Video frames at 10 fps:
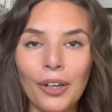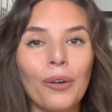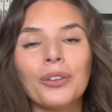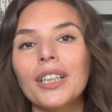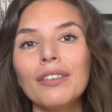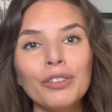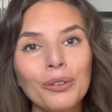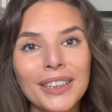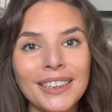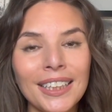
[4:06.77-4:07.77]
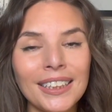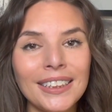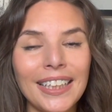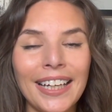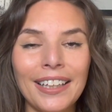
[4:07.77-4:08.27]
Only a few
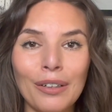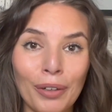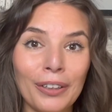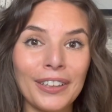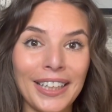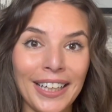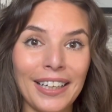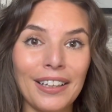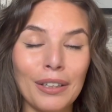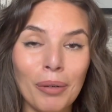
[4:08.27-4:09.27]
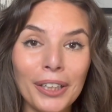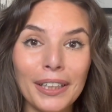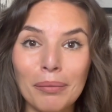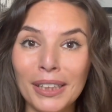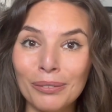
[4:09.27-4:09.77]
exist, and they rarely hit the
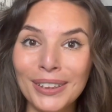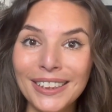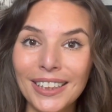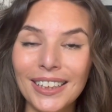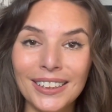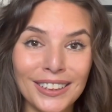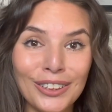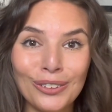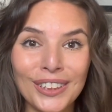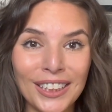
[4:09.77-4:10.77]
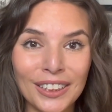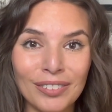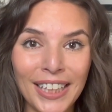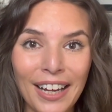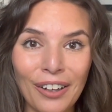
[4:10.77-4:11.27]
market because, once again, this is a new section
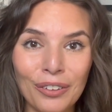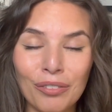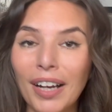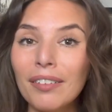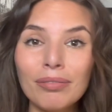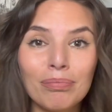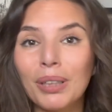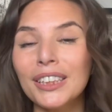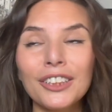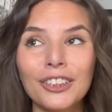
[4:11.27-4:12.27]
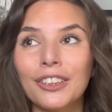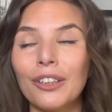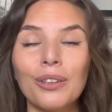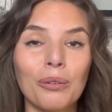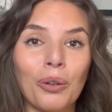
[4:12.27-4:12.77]
of town. 5+ years
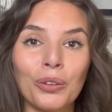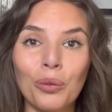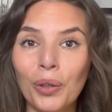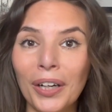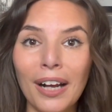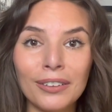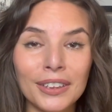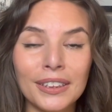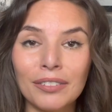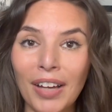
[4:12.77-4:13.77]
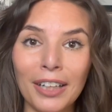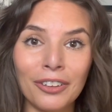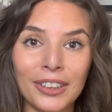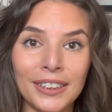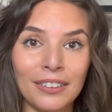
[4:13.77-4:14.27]
ago, there were only warehouses,
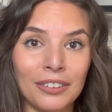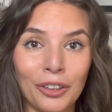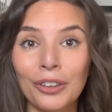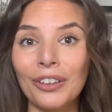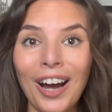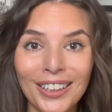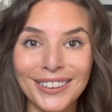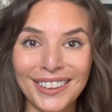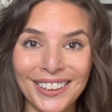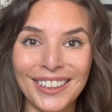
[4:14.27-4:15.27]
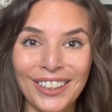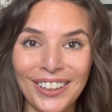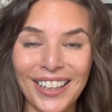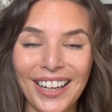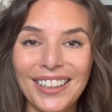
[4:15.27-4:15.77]
factories, and dirt lots in this
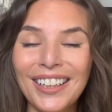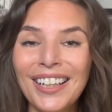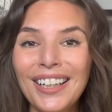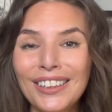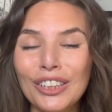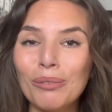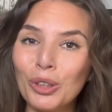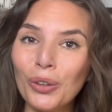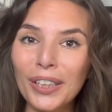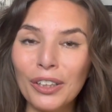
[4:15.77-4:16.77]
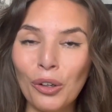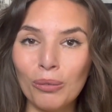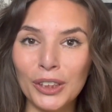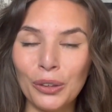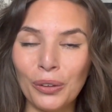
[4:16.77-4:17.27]
area. So the majority of the
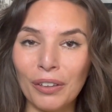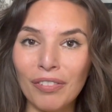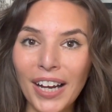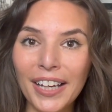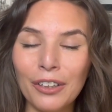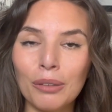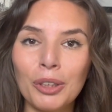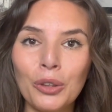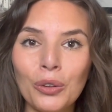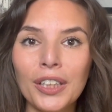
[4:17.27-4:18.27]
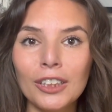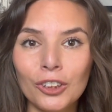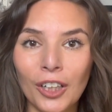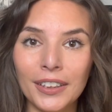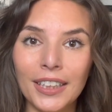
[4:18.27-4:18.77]
homes that you're going to find are going to be newly
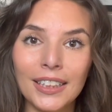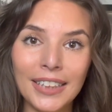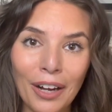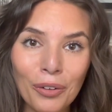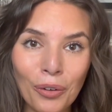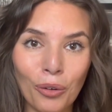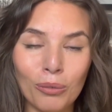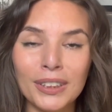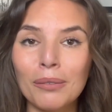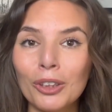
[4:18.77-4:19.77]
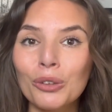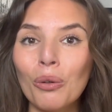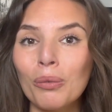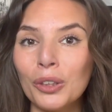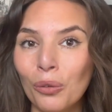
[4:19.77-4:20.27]
constructed townhomes, similar to what
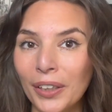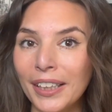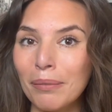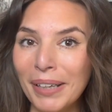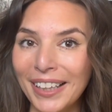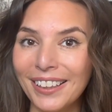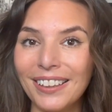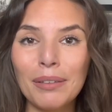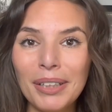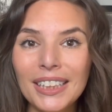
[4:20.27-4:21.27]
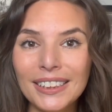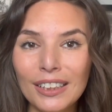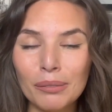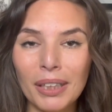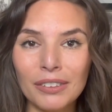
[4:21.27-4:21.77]
we'll be touring in a bit. And the median
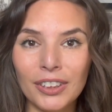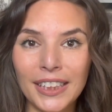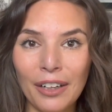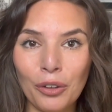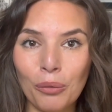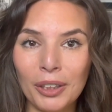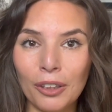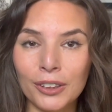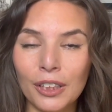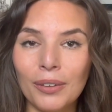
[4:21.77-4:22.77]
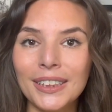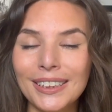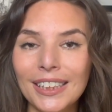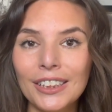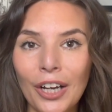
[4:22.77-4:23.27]
sales price for a townhome in LOSO is
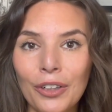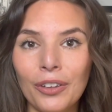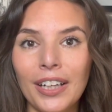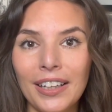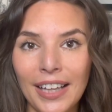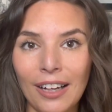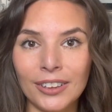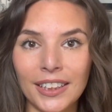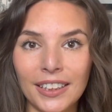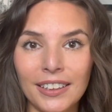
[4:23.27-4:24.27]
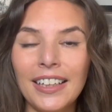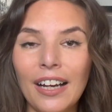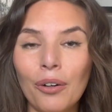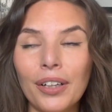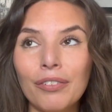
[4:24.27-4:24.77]
$600,000.
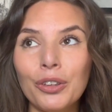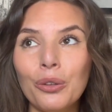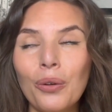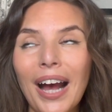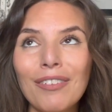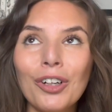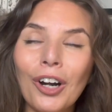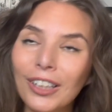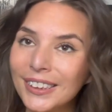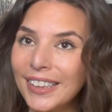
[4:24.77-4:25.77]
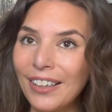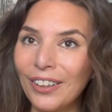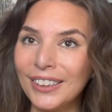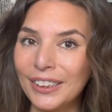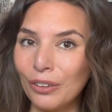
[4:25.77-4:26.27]
Now, if you have your heart set on
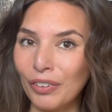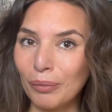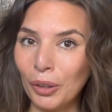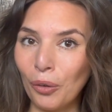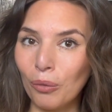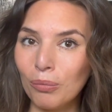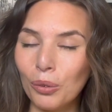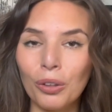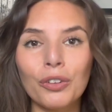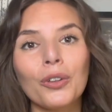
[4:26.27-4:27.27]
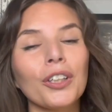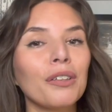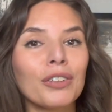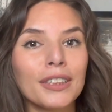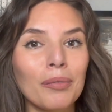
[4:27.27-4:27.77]
a single-family home, or if you're looking
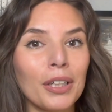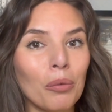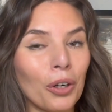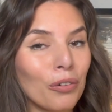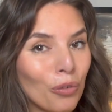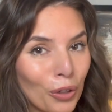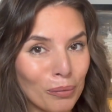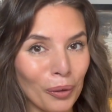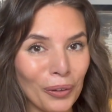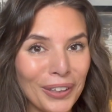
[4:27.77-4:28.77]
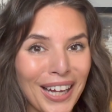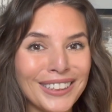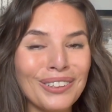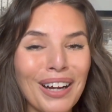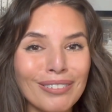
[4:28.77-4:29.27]
for something more affordable, I
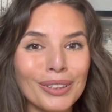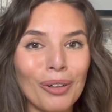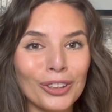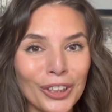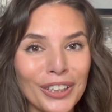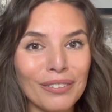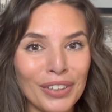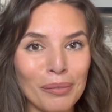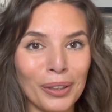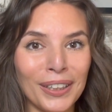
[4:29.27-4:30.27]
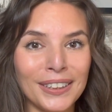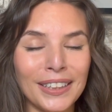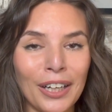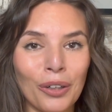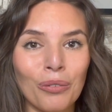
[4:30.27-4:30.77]
do have some alternative neighborhoods
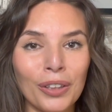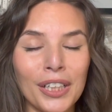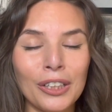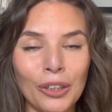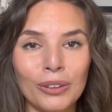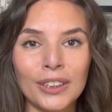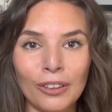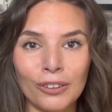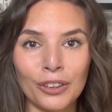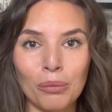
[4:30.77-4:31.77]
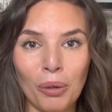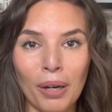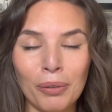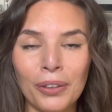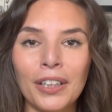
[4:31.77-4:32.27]
that are really close to LOSO
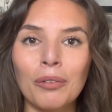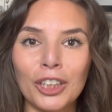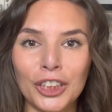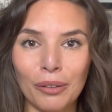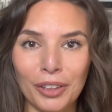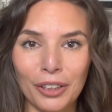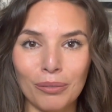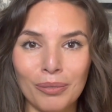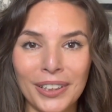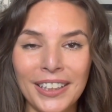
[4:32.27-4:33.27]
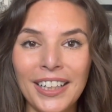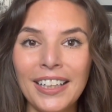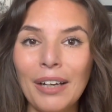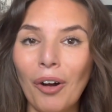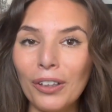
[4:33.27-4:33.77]
proper that I'm going to share with you.
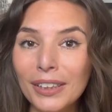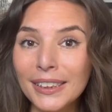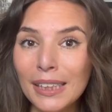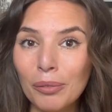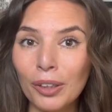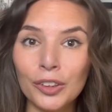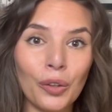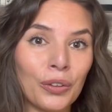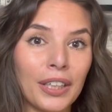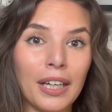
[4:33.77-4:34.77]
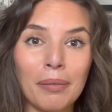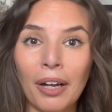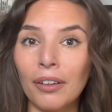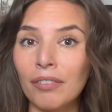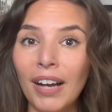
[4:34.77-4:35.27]
Now, all of these neighborhoods are only
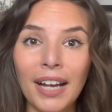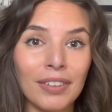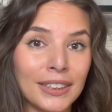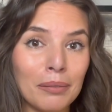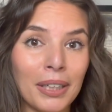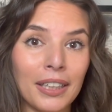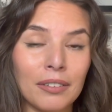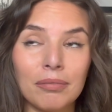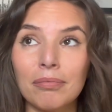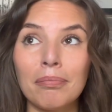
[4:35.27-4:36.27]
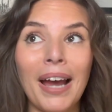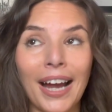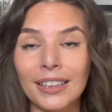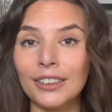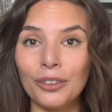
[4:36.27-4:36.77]
about a 5 to 10 minute
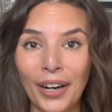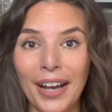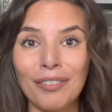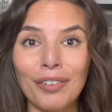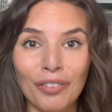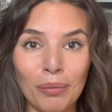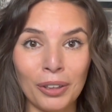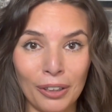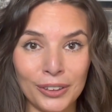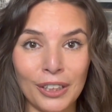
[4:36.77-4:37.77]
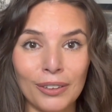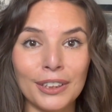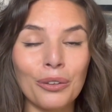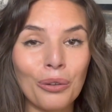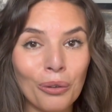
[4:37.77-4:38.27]
max drive from LOSO. It's
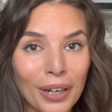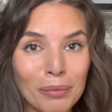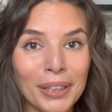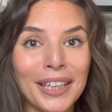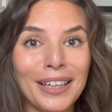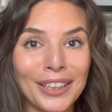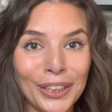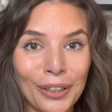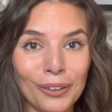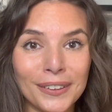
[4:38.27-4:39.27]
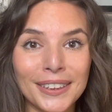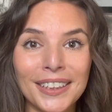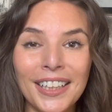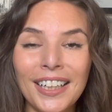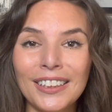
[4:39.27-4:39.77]
incredibly close.
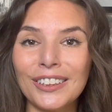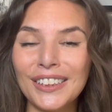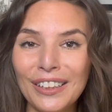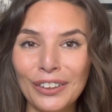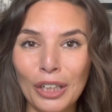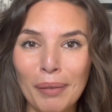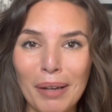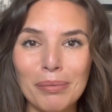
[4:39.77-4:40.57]
So let's take a look at our map.